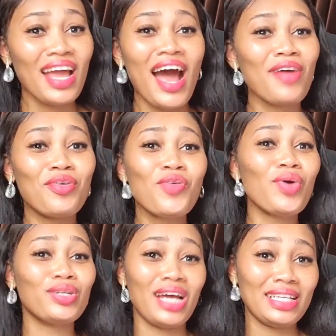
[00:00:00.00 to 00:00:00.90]
I don't know
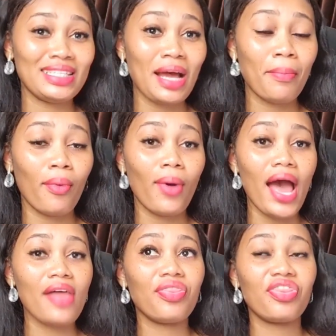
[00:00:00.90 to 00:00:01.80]
what to answer, but
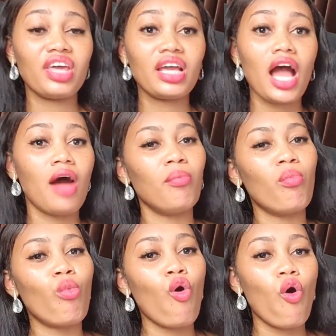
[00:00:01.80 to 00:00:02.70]
I think
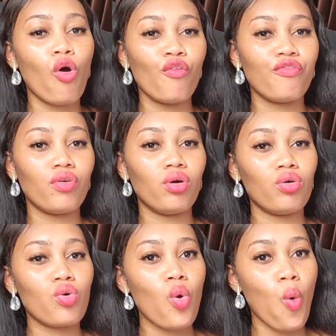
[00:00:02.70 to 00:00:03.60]
I'm more of
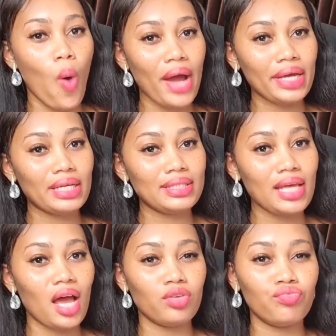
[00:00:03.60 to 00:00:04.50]
a quiet
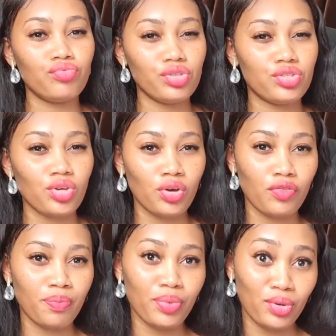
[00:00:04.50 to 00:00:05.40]
and
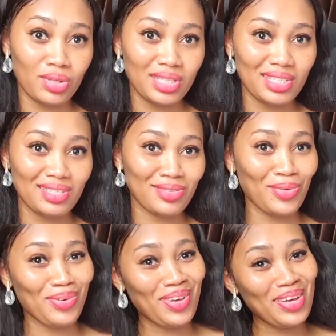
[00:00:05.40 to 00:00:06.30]
reserved person.
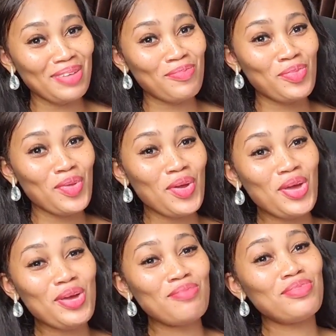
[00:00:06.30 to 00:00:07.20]
Okay,
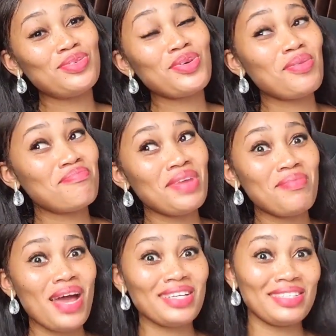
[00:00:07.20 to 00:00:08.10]
so
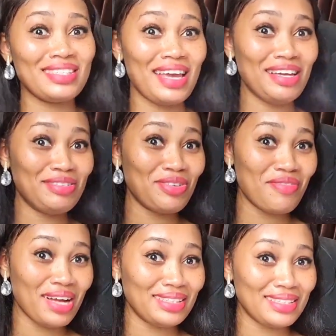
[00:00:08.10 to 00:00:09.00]
maybe I should say
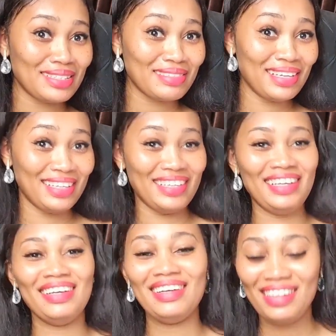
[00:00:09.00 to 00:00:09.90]

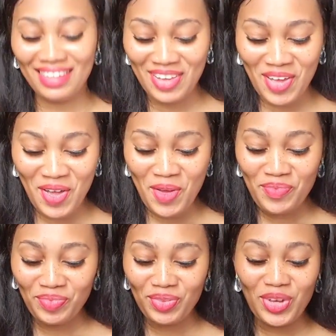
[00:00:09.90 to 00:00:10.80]
introvert.
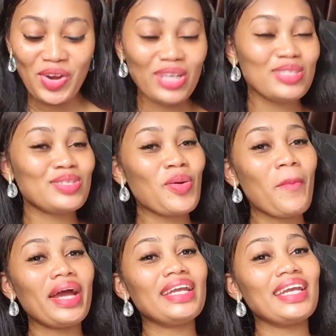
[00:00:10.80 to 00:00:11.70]
All right, so
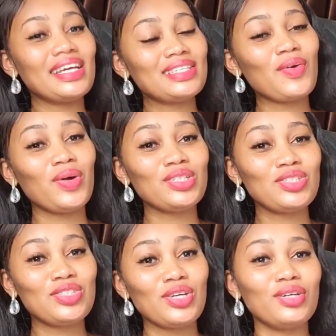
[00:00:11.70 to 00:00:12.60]
my next
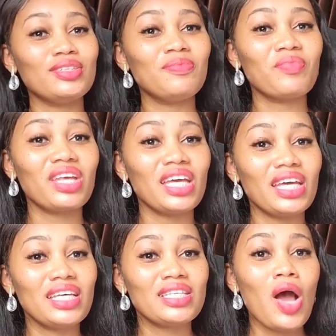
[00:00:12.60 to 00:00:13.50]
question
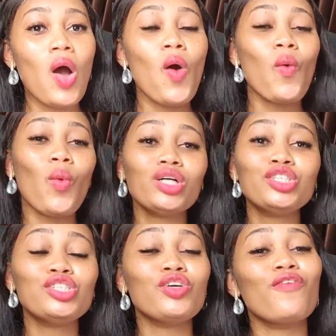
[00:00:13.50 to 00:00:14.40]
is,
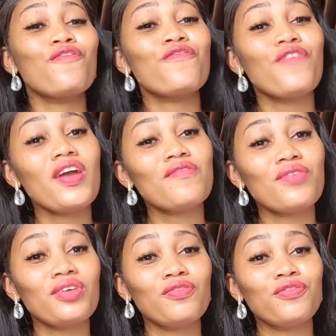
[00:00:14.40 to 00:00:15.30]
what's your
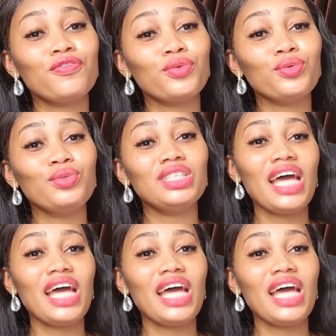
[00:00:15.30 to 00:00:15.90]
favorite food